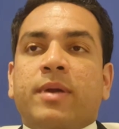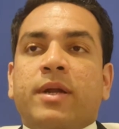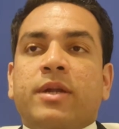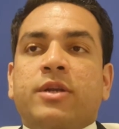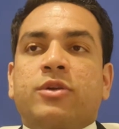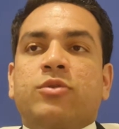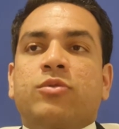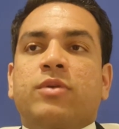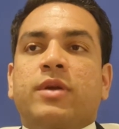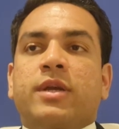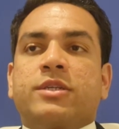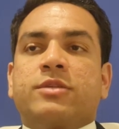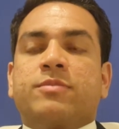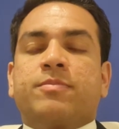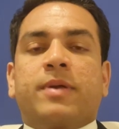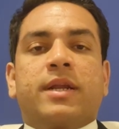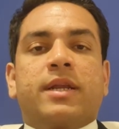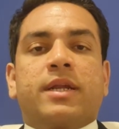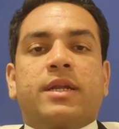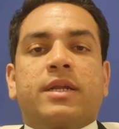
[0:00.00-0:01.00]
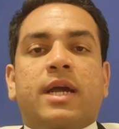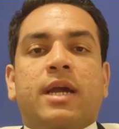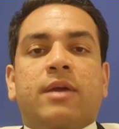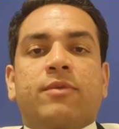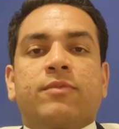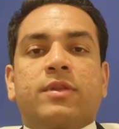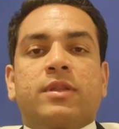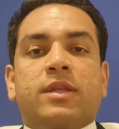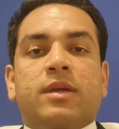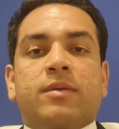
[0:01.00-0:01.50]
I doing spending time
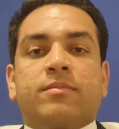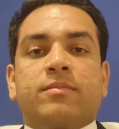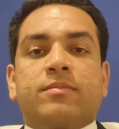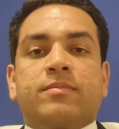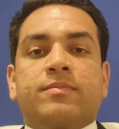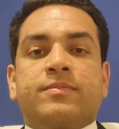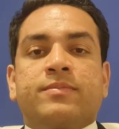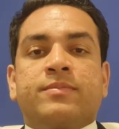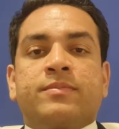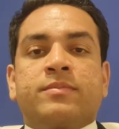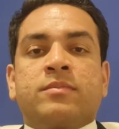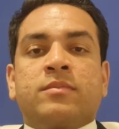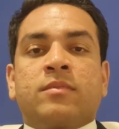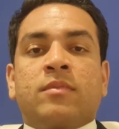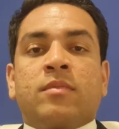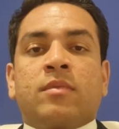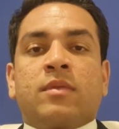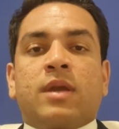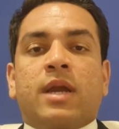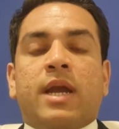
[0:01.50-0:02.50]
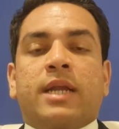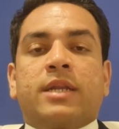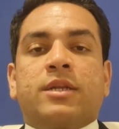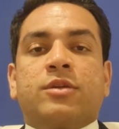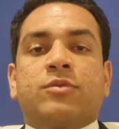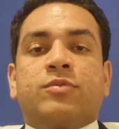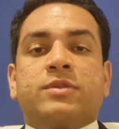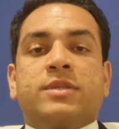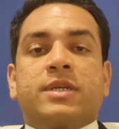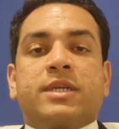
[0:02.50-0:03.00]
with them? And
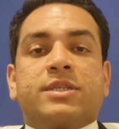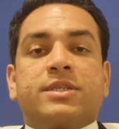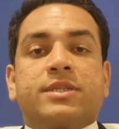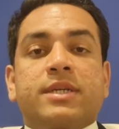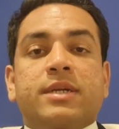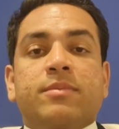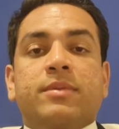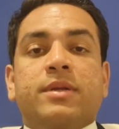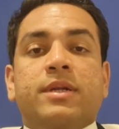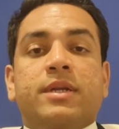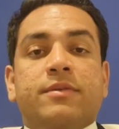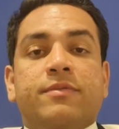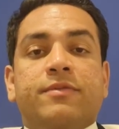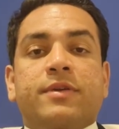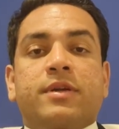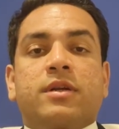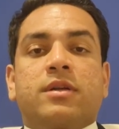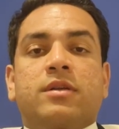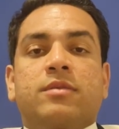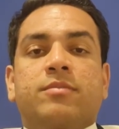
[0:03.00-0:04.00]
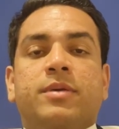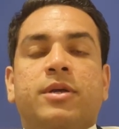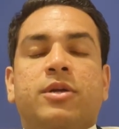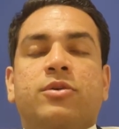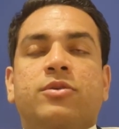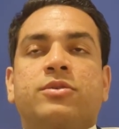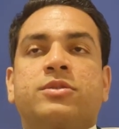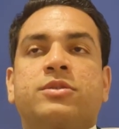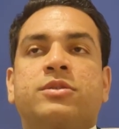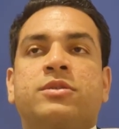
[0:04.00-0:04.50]
it was extremely difficult
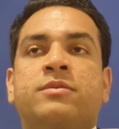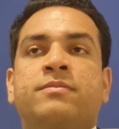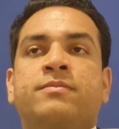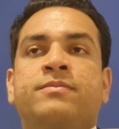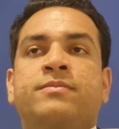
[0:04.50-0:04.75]
because